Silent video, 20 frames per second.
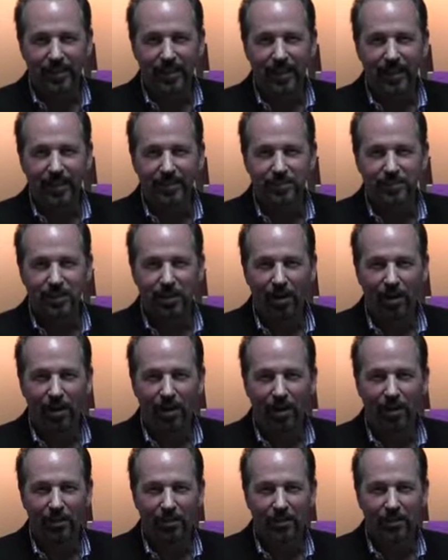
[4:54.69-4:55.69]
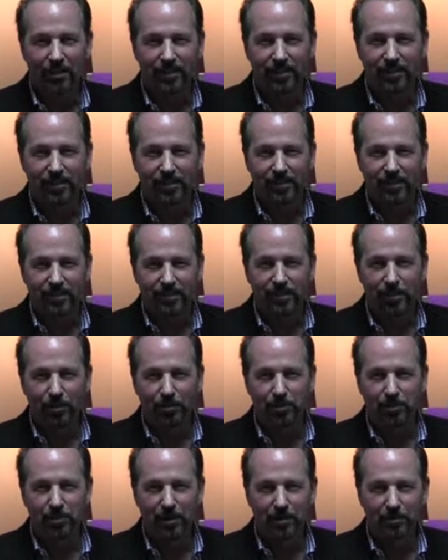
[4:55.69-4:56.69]
Genghis Khan,
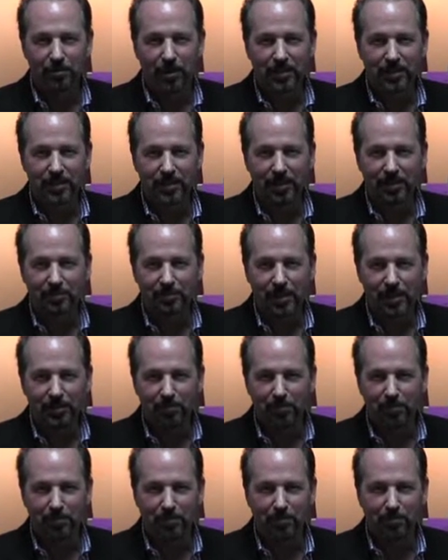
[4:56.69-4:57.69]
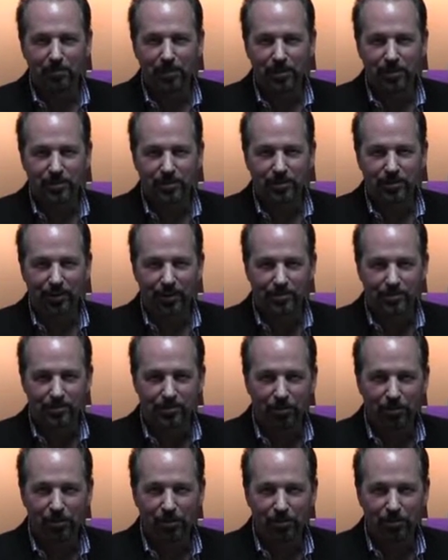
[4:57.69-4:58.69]
known to be a blood type B person, marched across
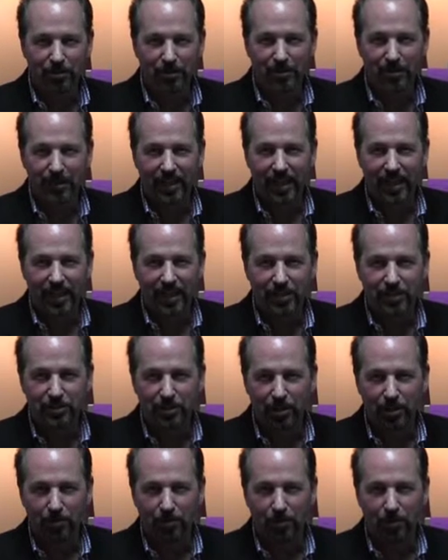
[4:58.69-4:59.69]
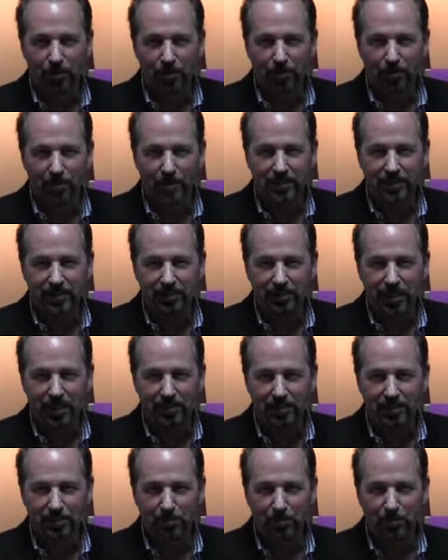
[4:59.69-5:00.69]
Europe into Asia, where all the blood type
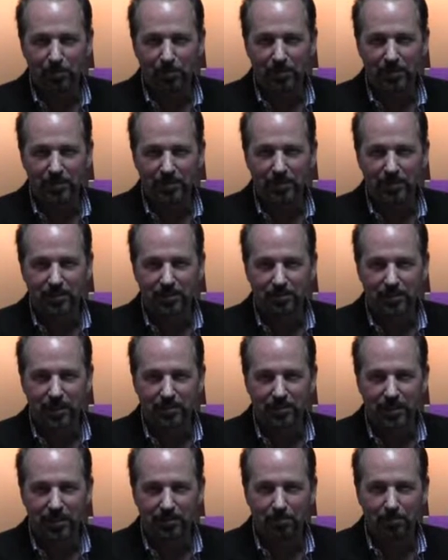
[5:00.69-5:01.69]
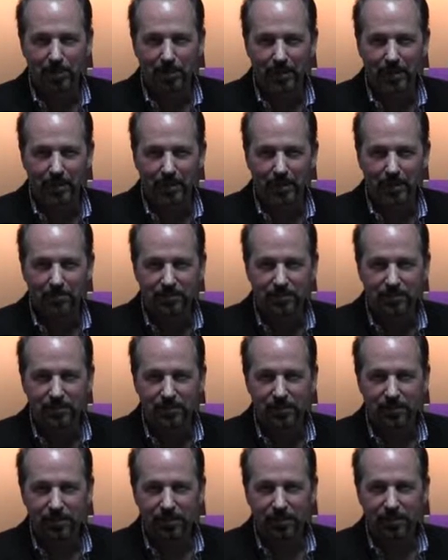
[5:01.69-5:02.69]
A people were, mixing the blood type Bs
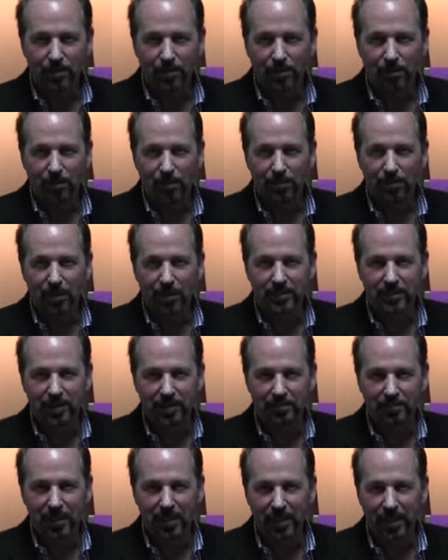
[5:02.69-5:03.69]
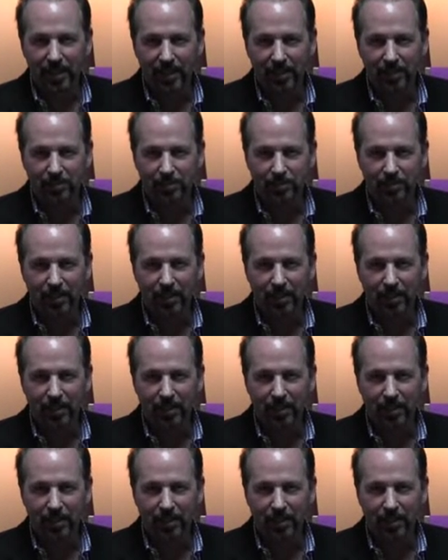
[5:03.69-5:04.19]
with the blood type A's